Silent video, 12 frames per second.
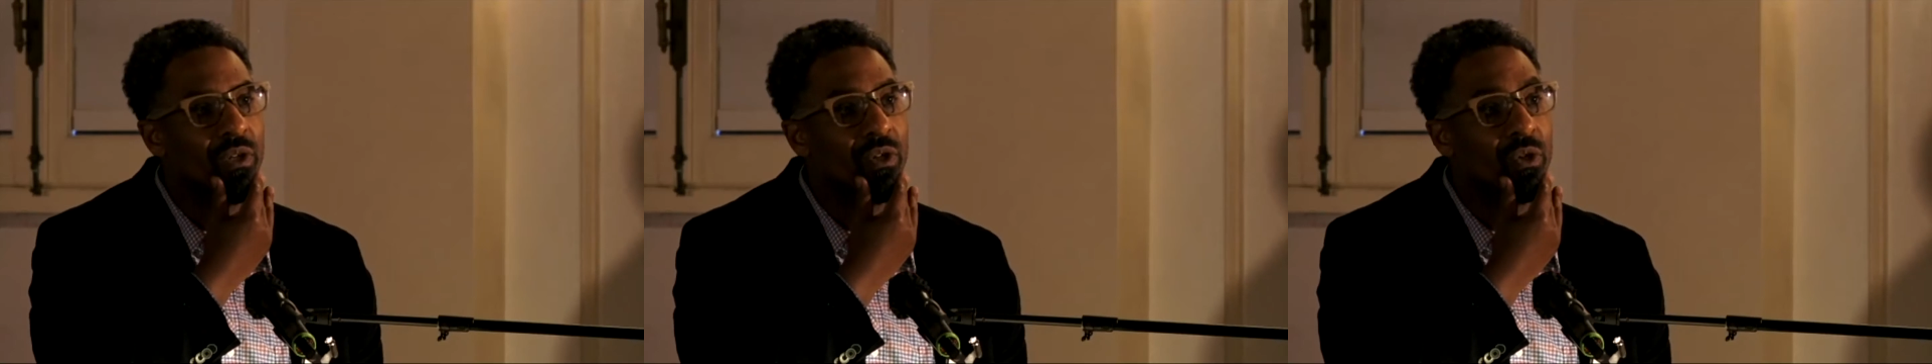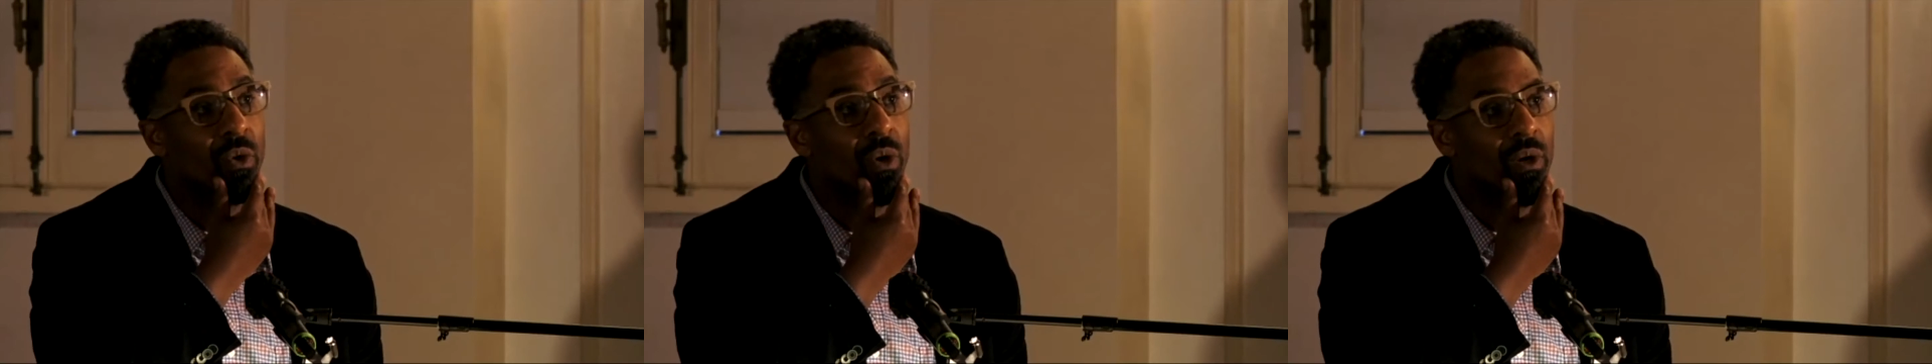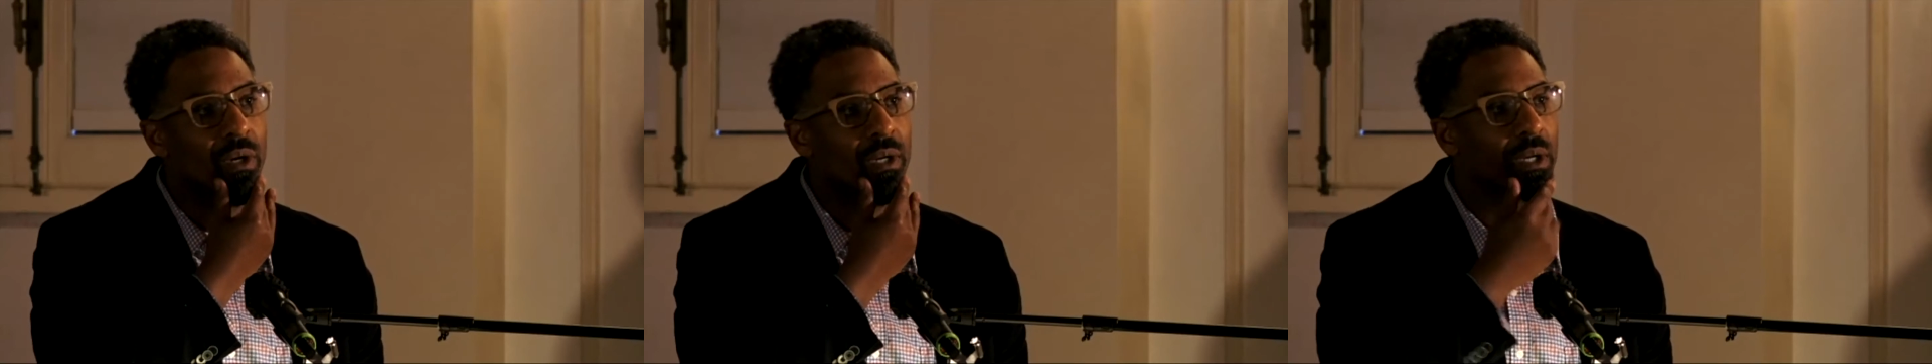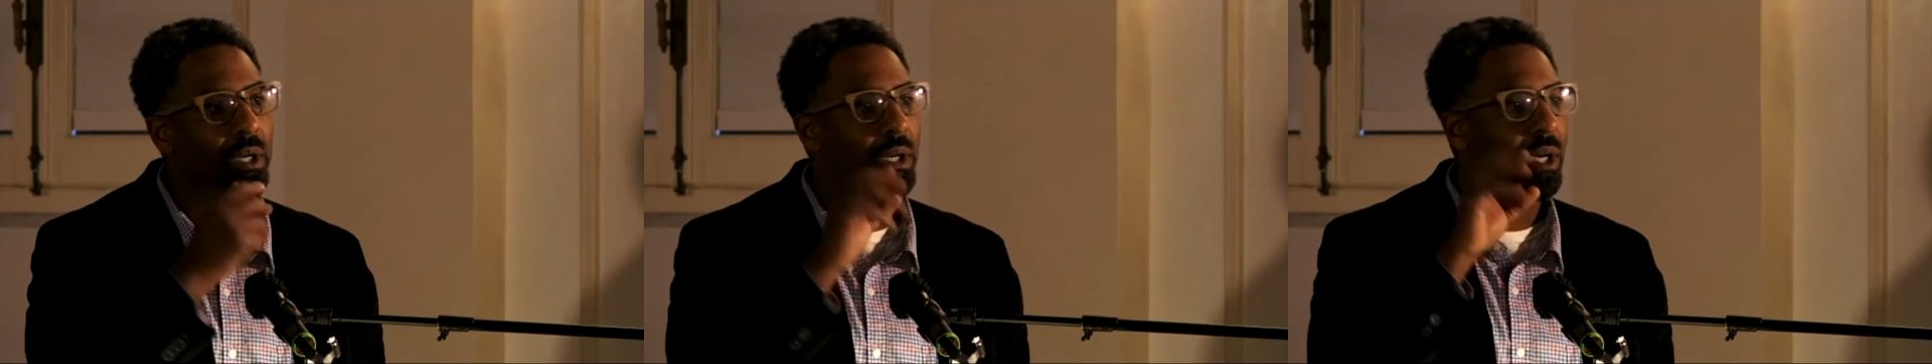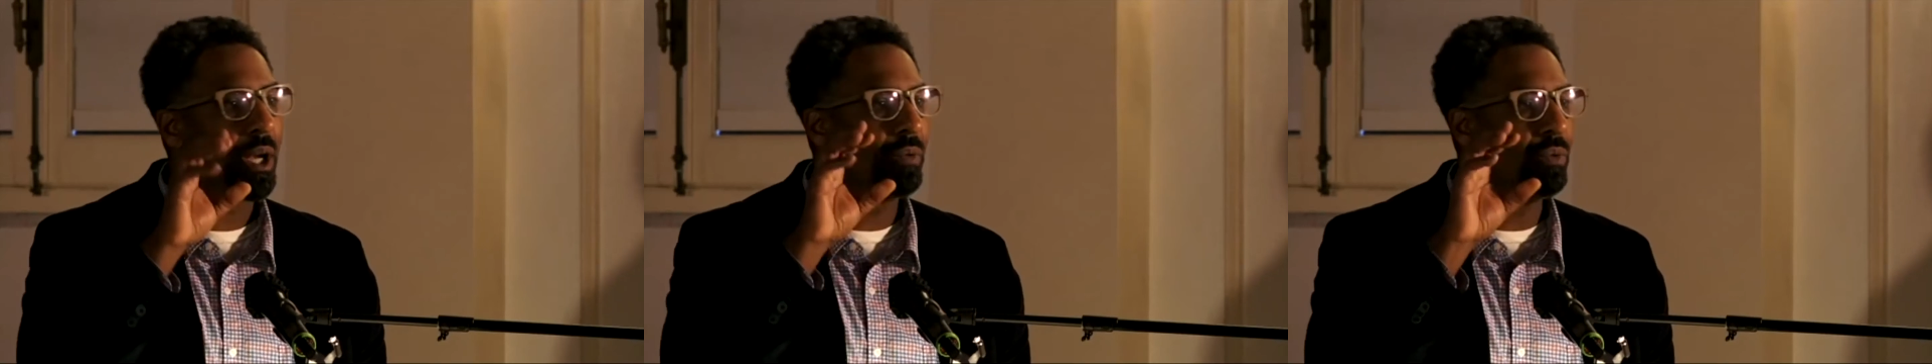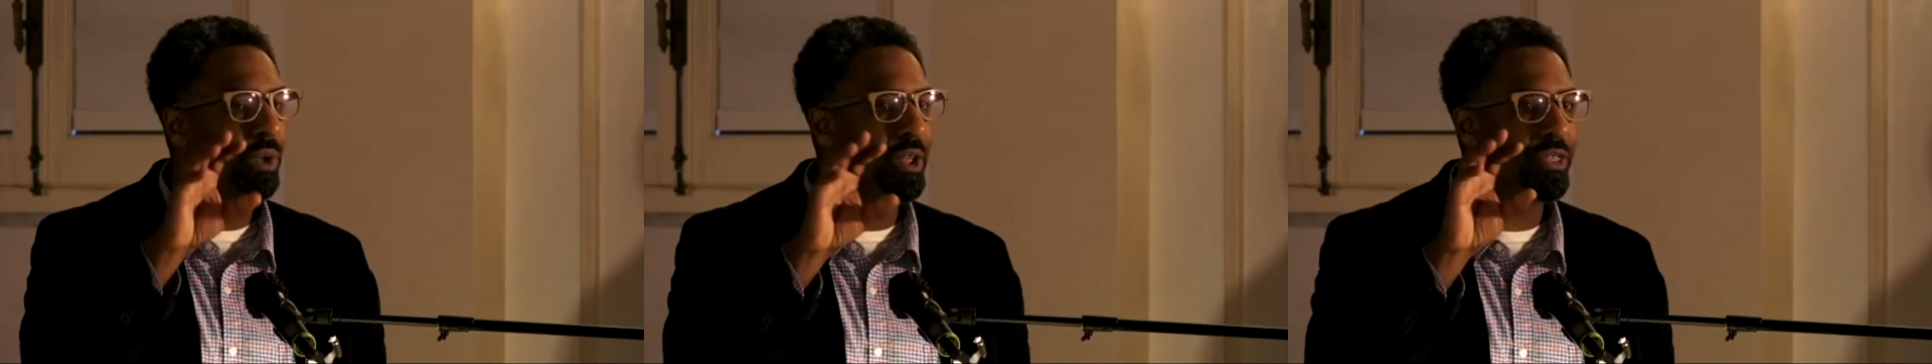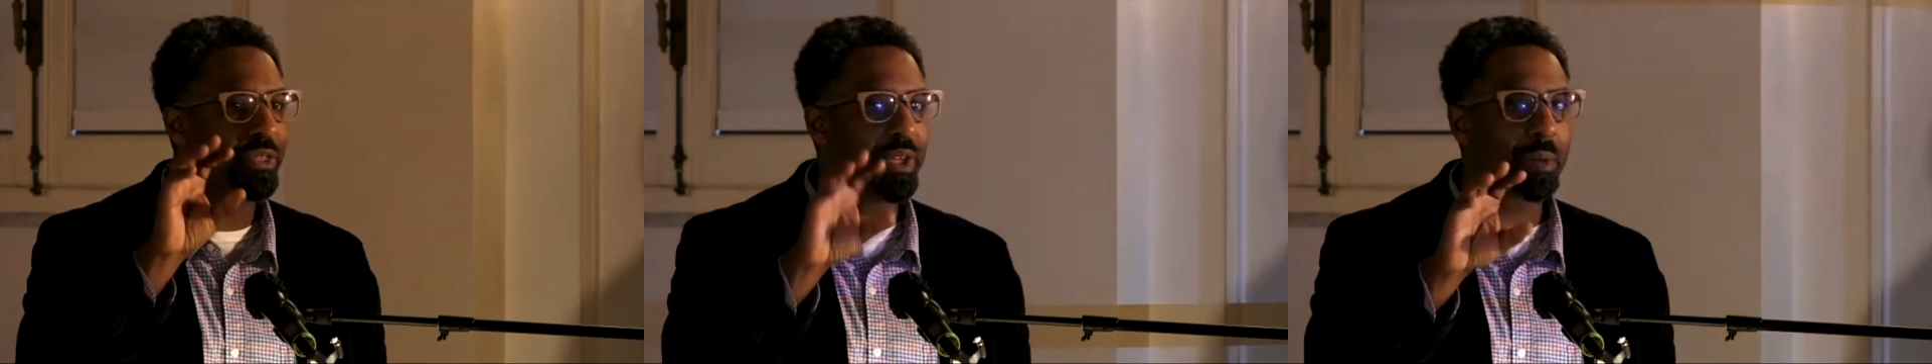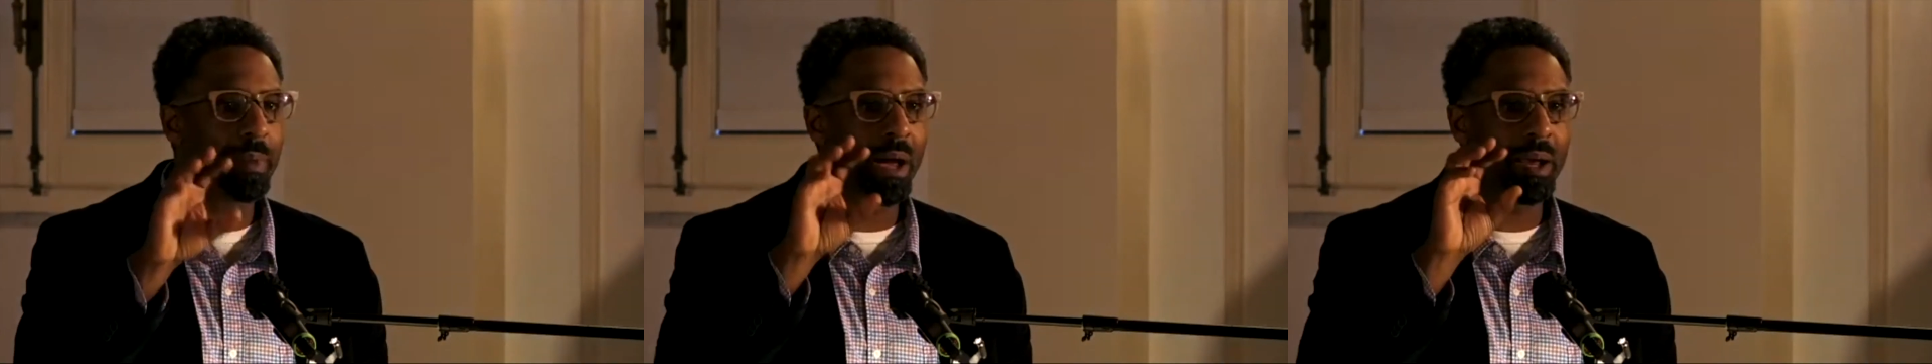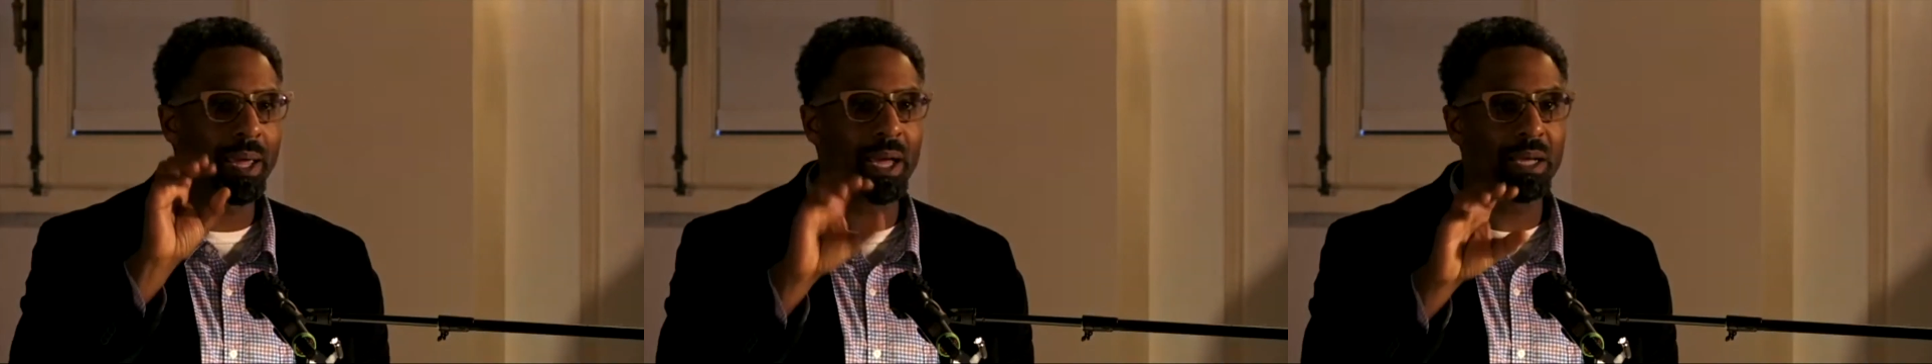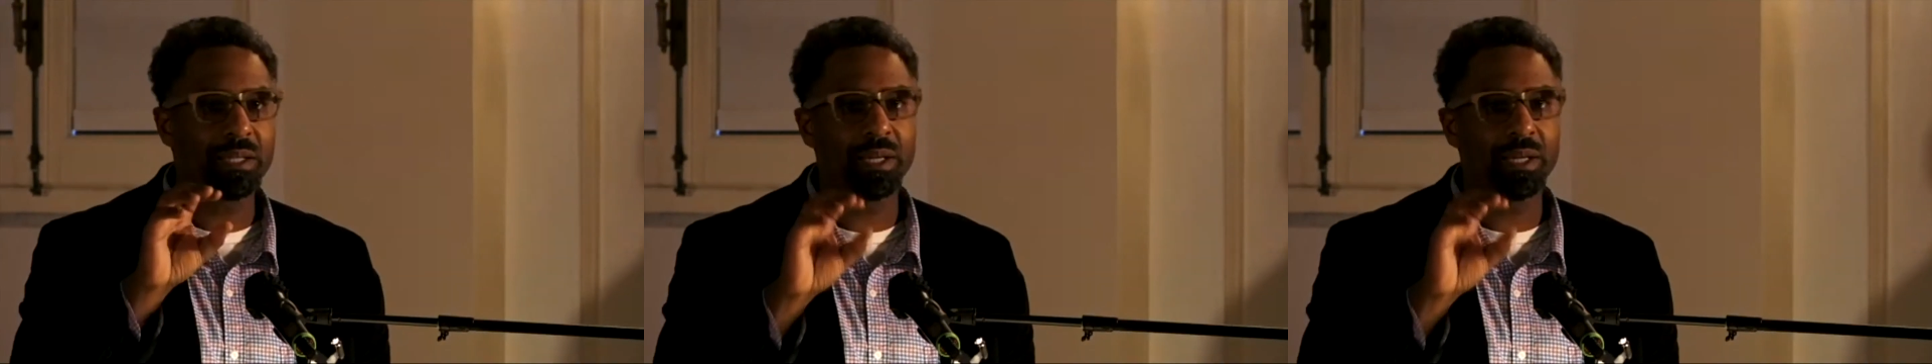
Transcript: New York and really think about anti